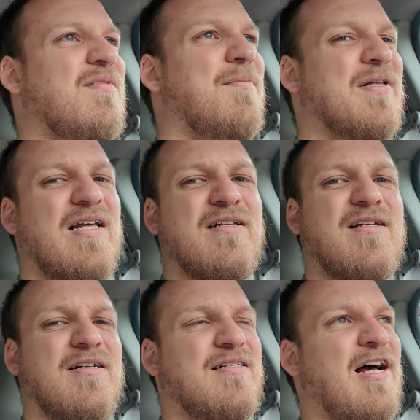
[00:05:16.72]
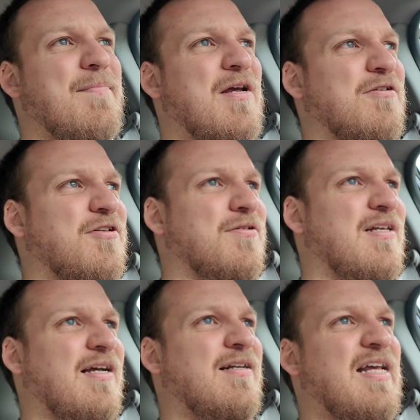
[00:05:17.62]
But then it's going to stop there. So it's
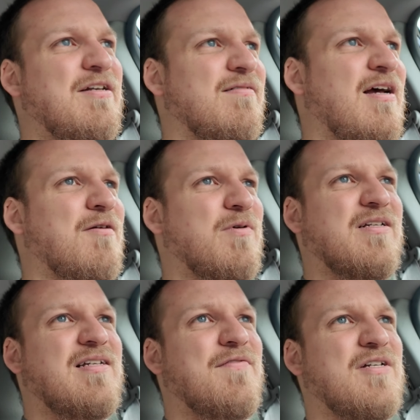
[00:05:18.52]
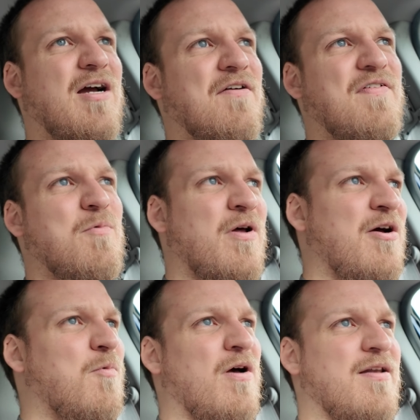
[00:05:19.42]
like a real estate photography
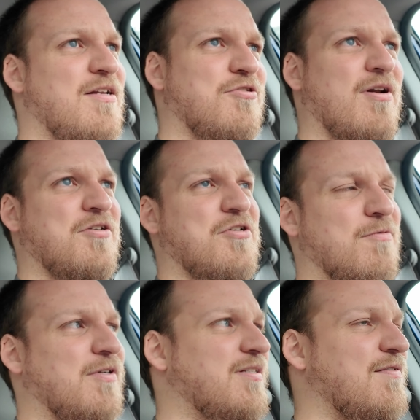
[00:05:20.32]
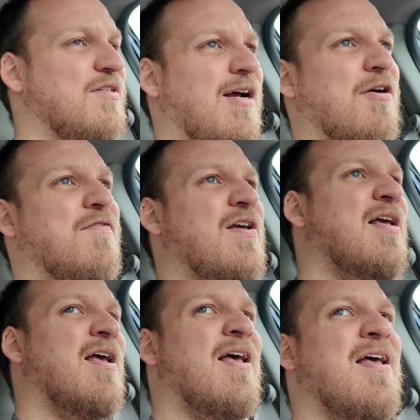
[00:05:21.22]
101, introduction to real estate photography.
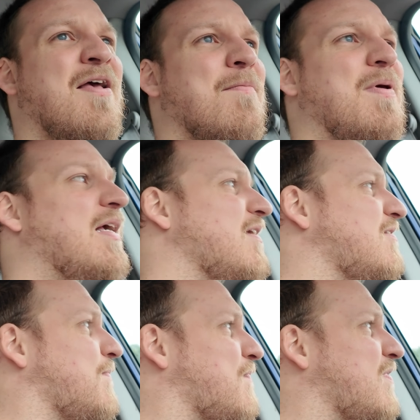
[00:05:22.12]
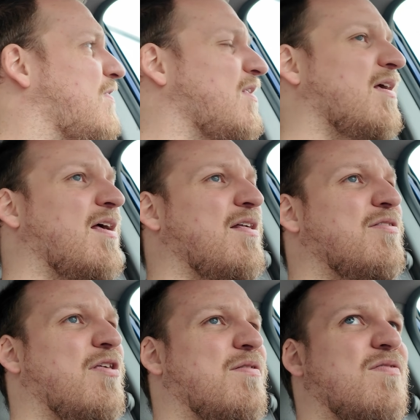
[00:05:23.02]
Because
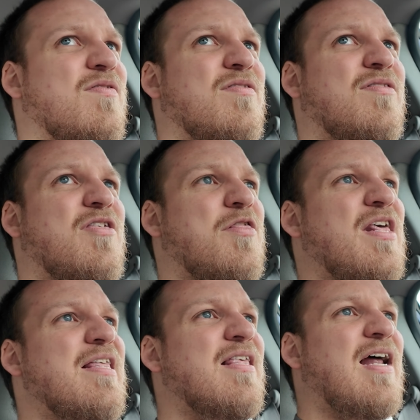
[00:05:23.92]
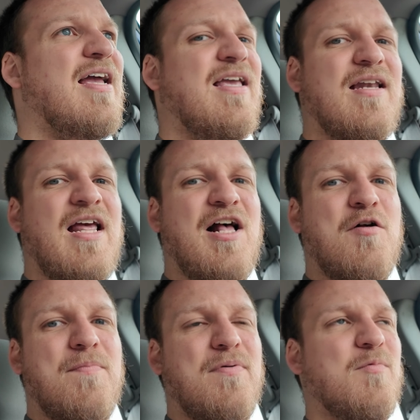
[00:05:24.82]
the thing that I can
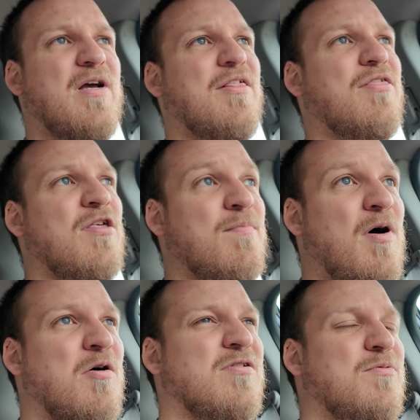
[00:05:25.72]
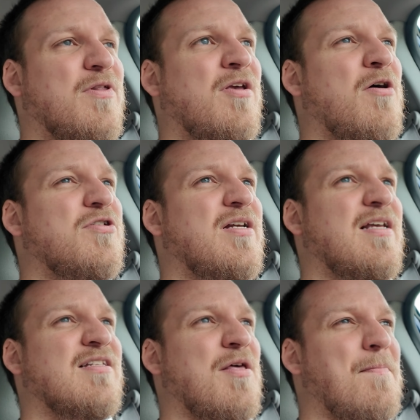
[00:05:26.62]
help with the most with
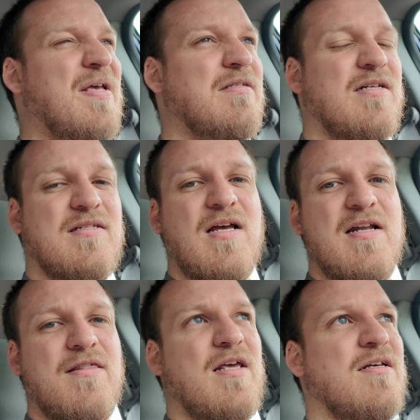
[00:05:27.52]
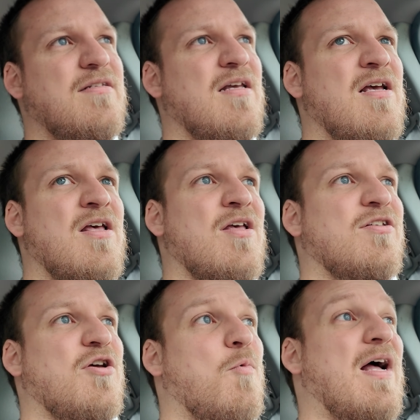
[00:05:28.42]
coaching is the business side of things.
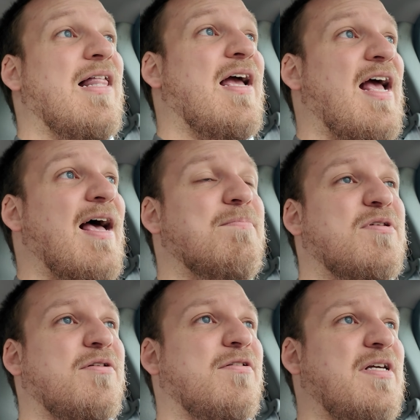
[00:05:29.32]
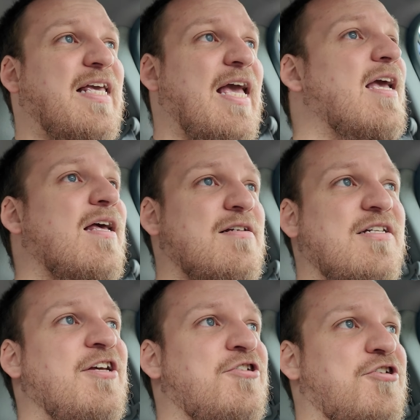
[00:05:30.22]
So while I absolutely can
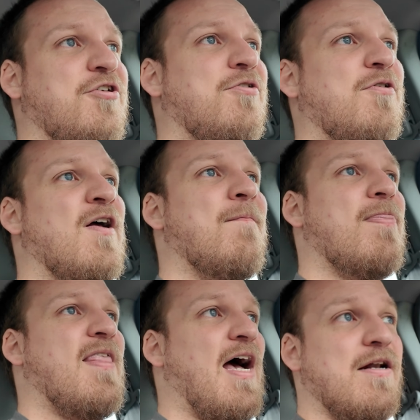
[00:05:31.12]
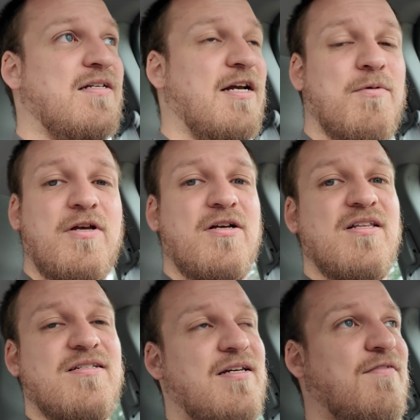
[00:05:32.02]
teach you how to take really good
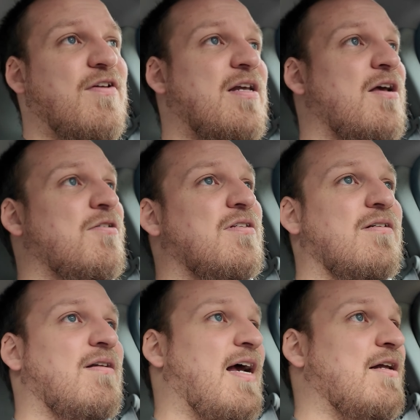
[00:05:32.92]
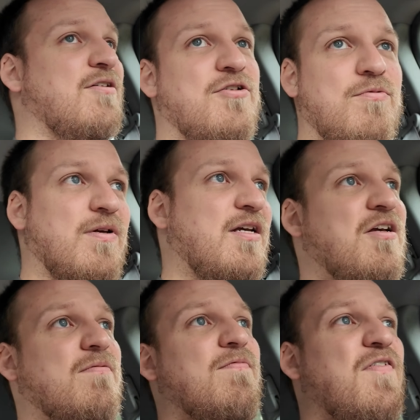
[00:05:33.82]
listing videos and how to do really
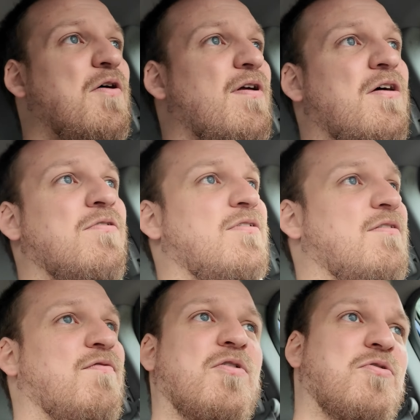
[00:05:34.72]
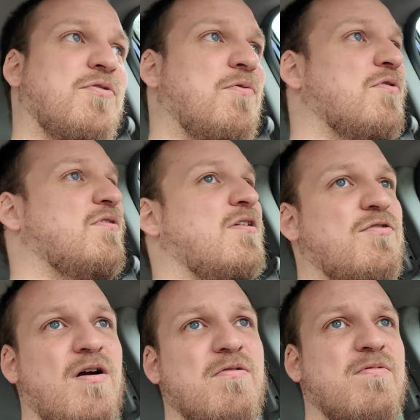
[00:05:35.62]
good photos and virtual tours and
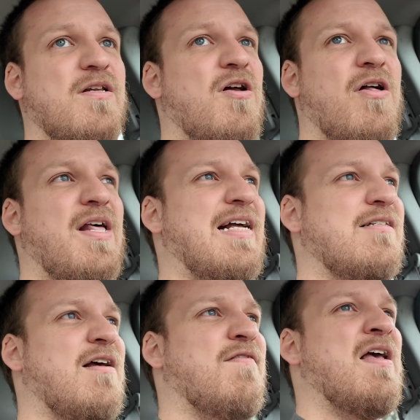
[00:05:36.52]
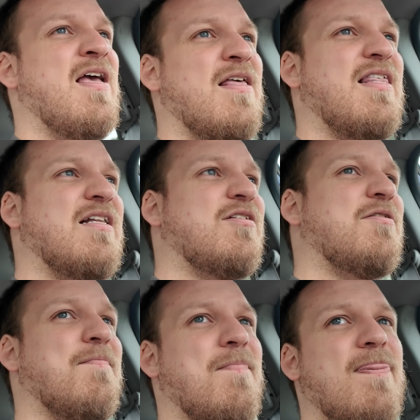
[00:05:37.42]
drone and all that stuff,
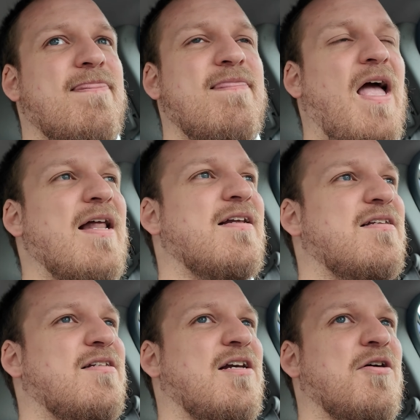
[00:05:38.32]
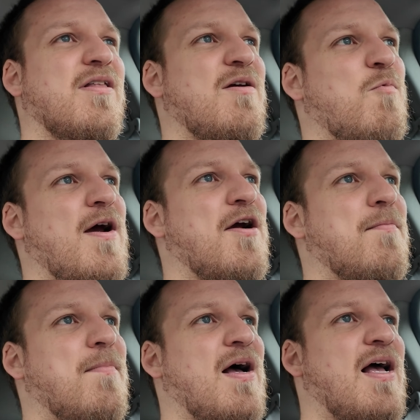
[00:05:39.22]
that's not necessarily where
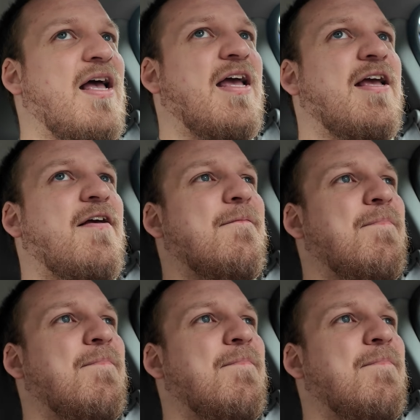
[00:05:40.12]
my